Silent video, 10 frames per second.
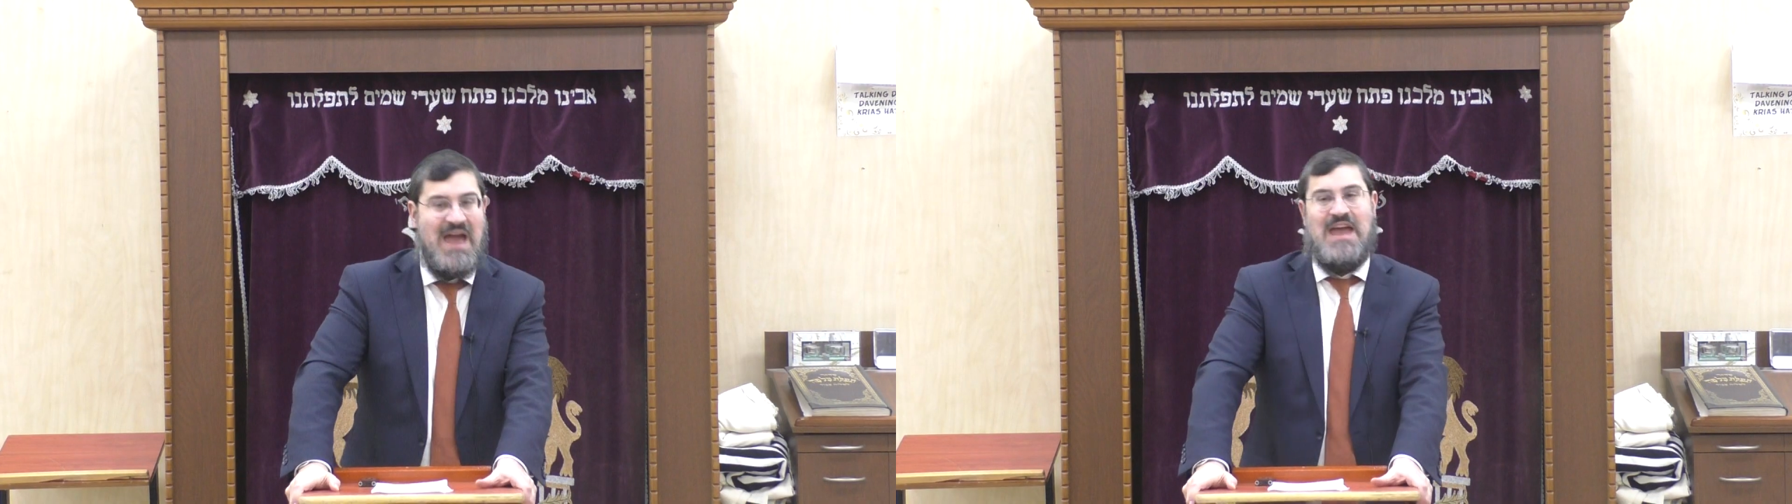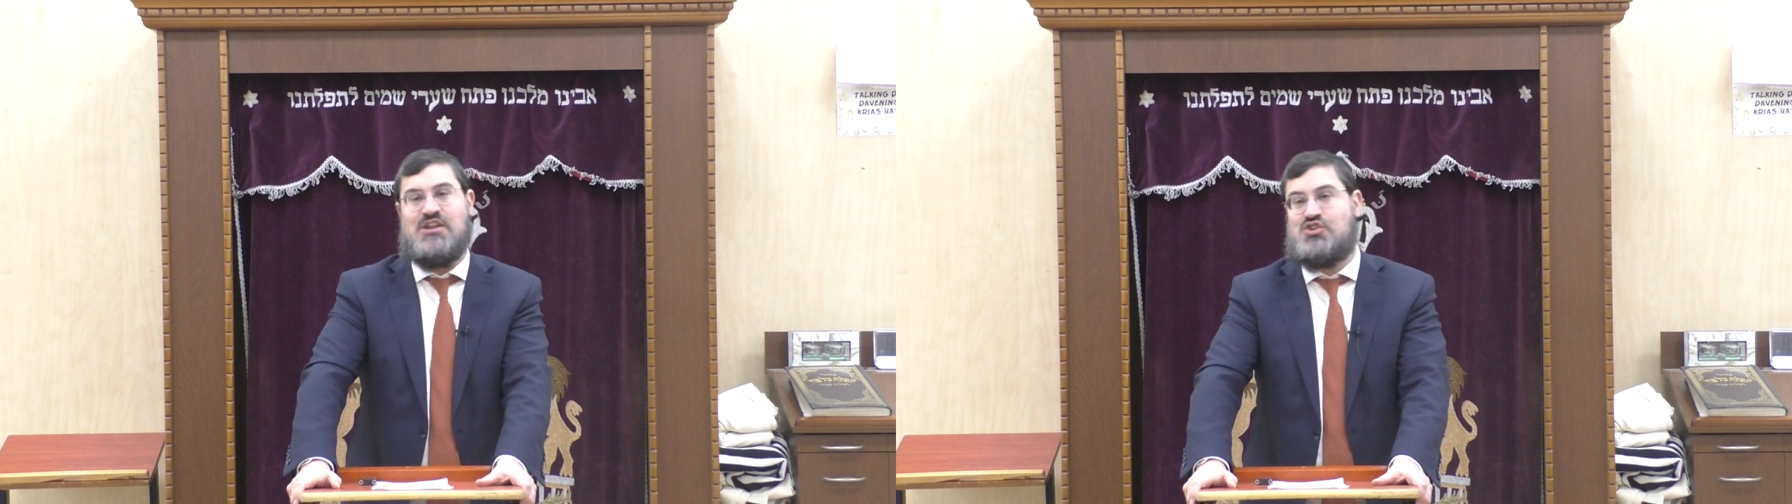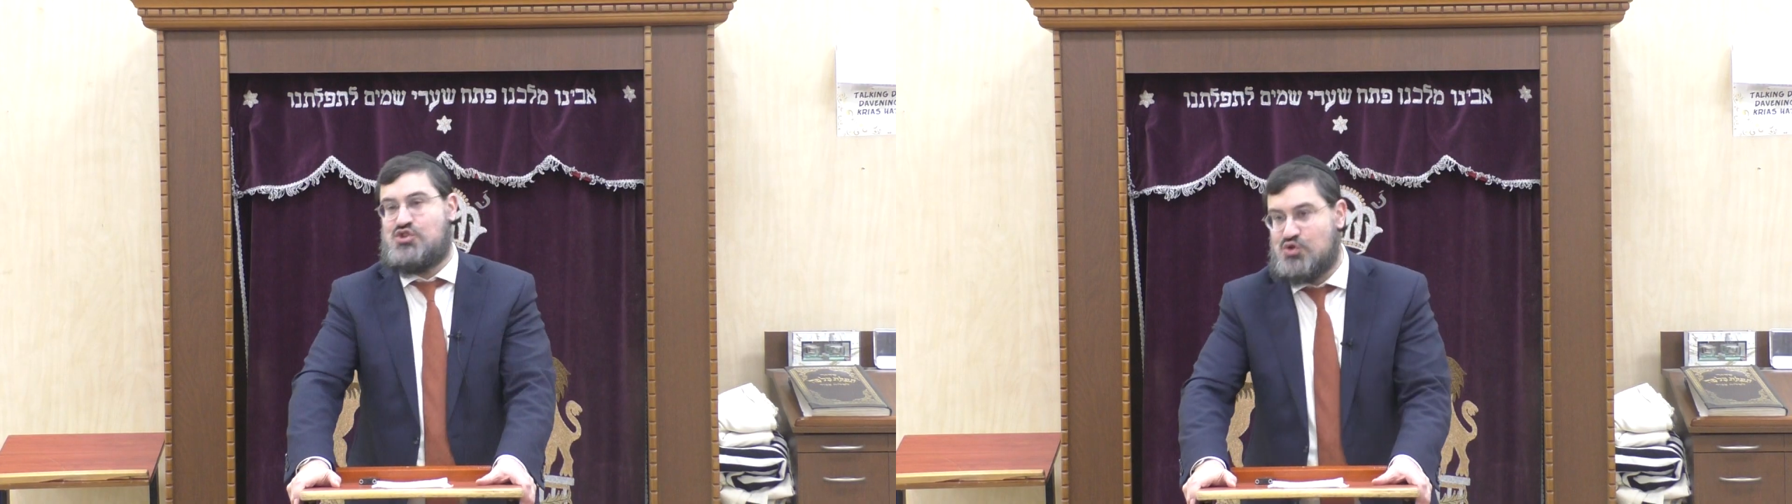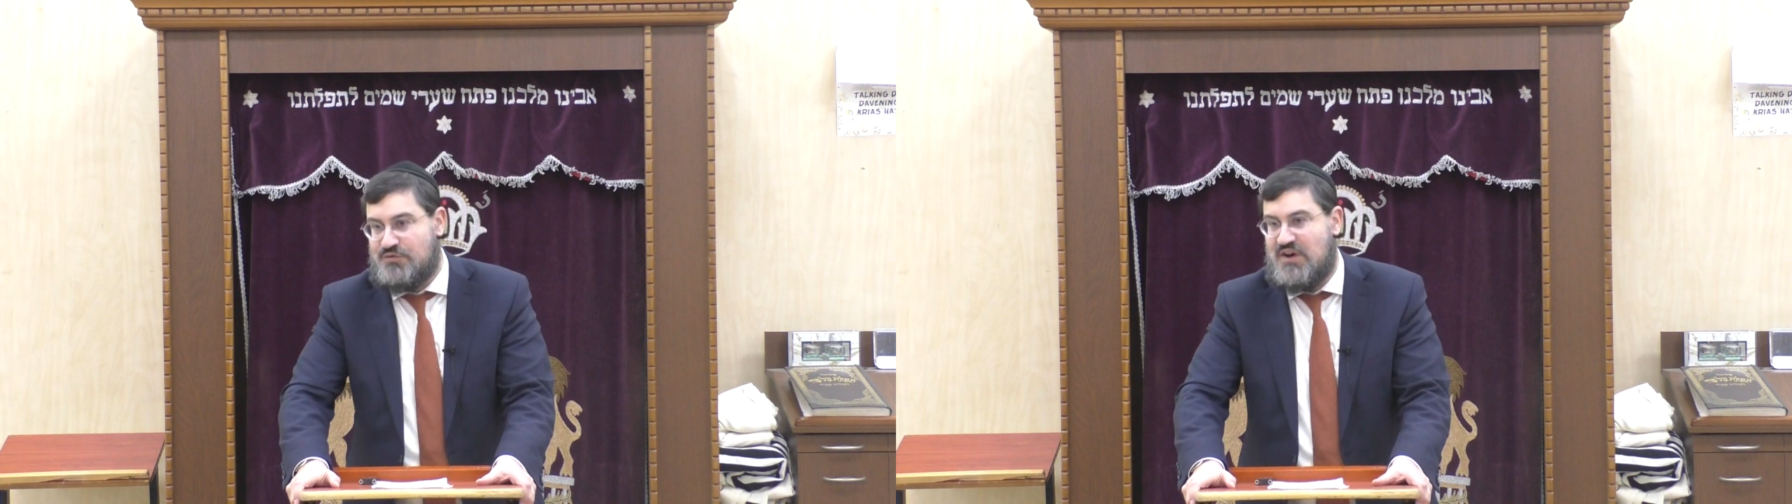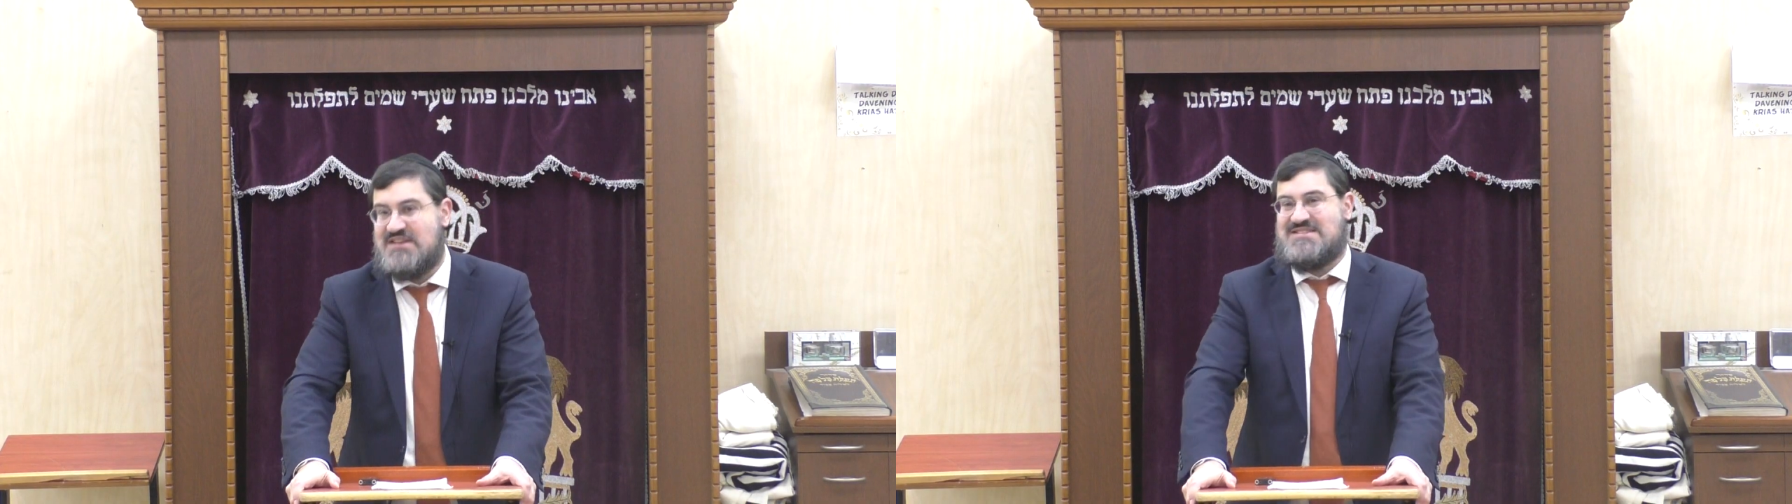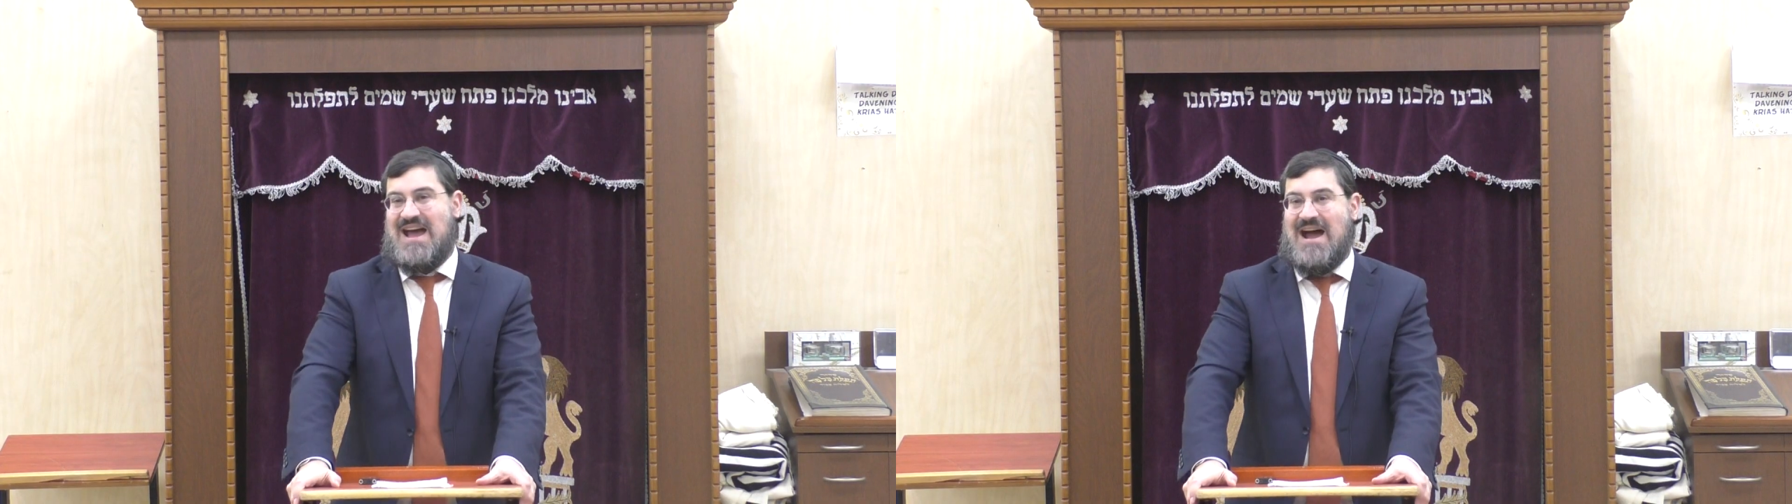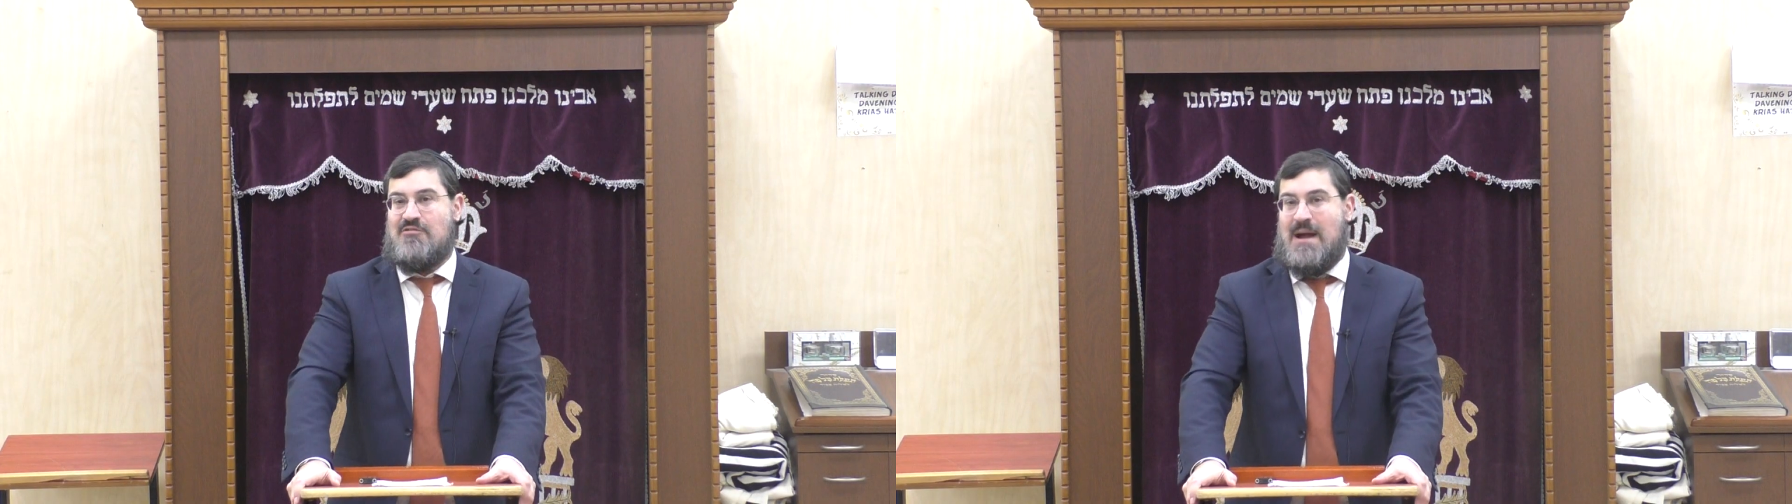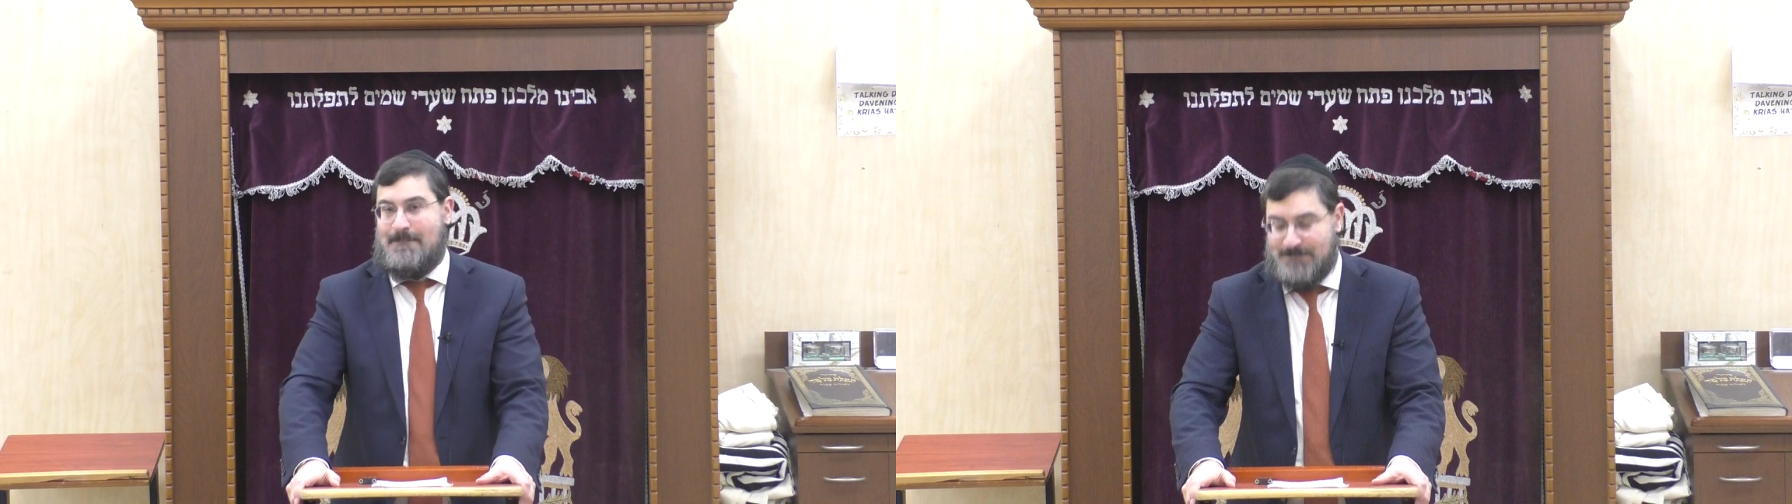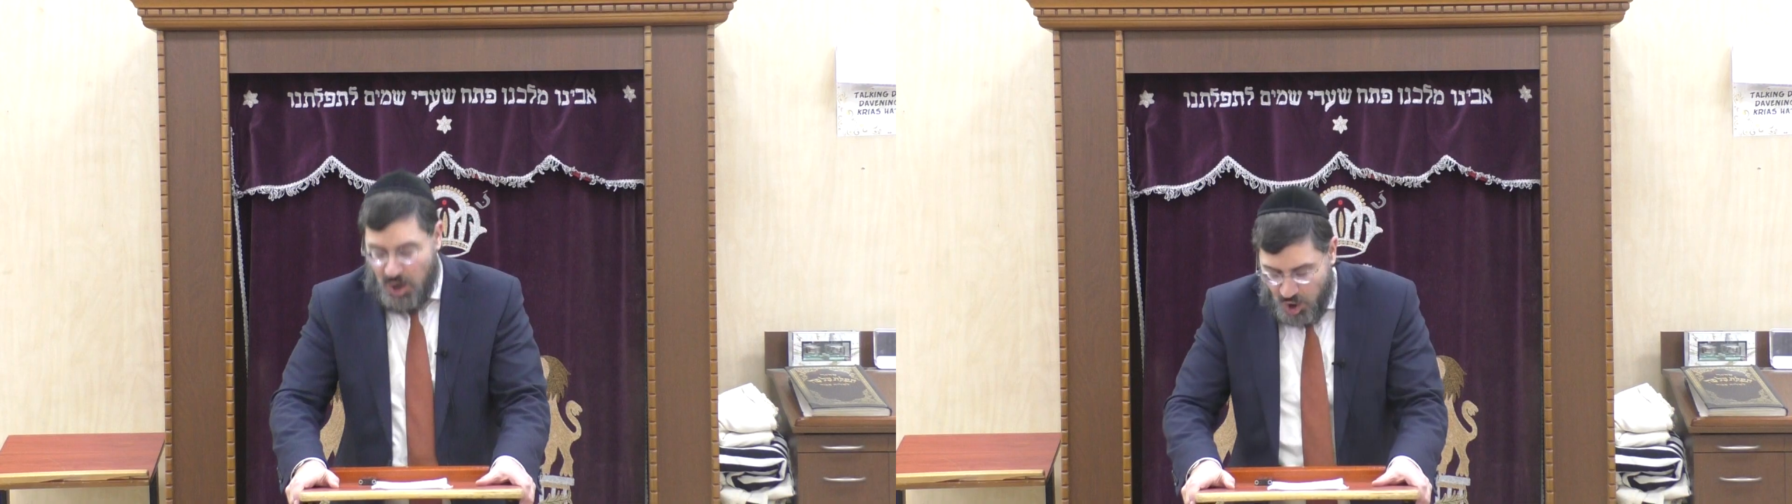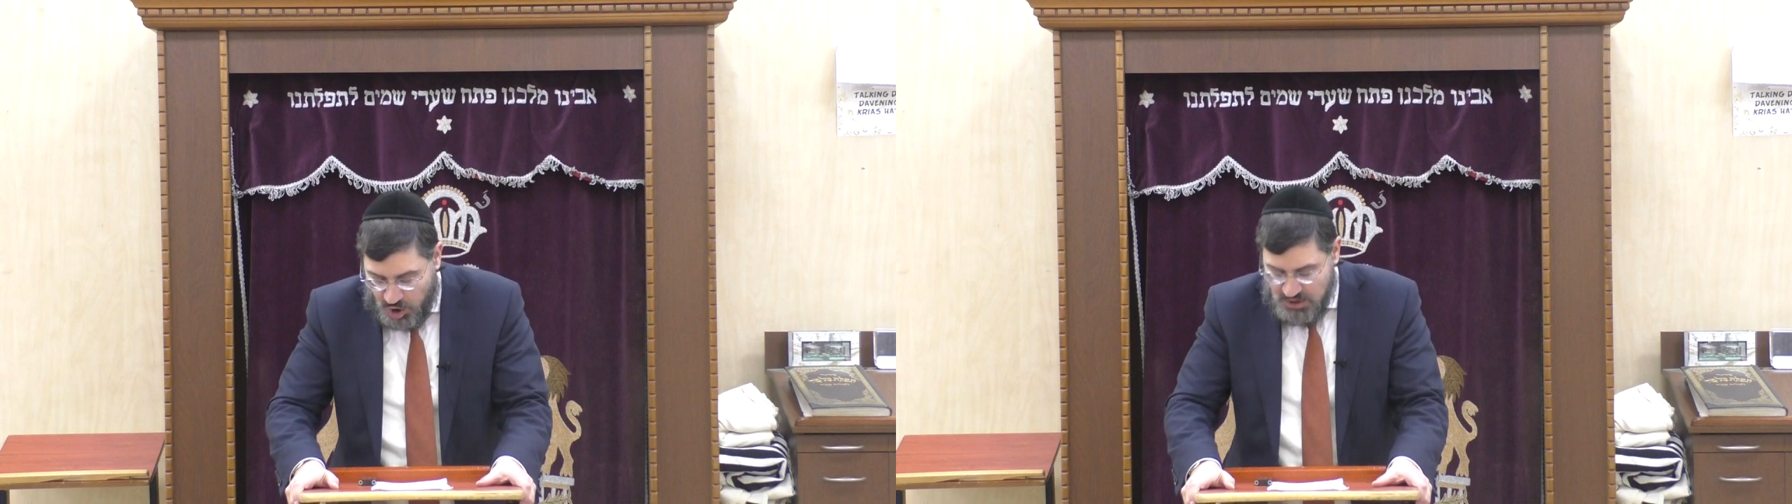a Tshuvas
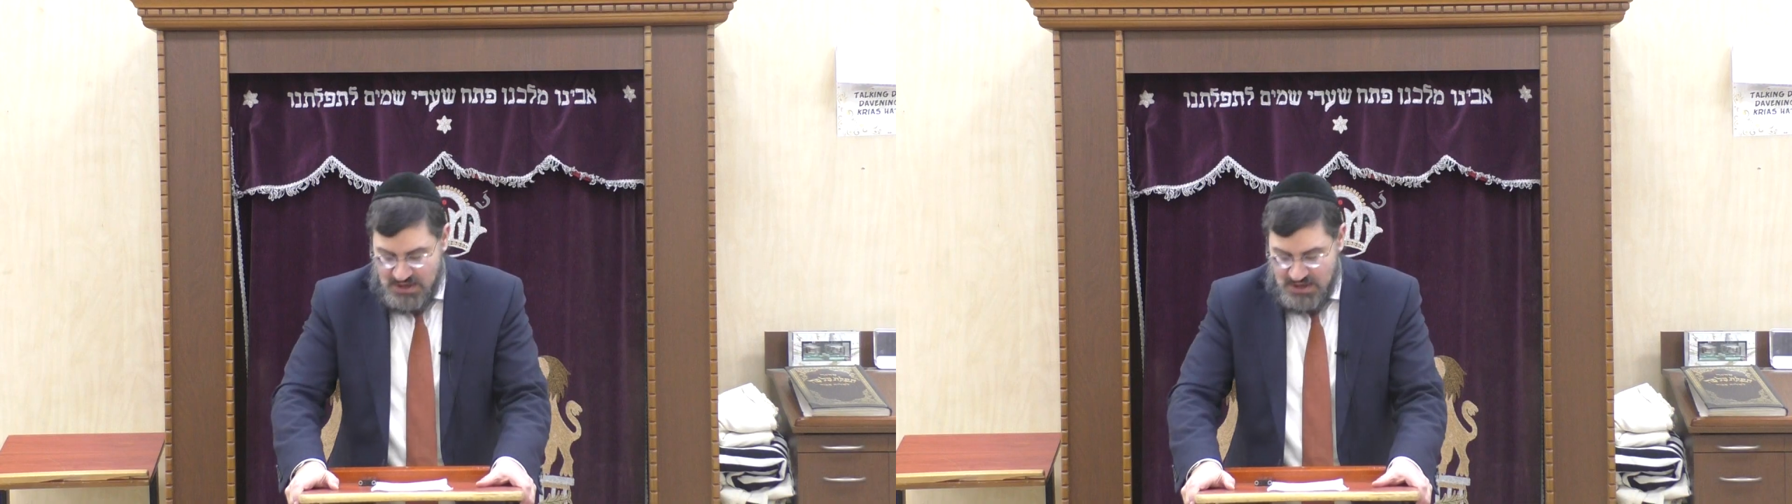Haramah.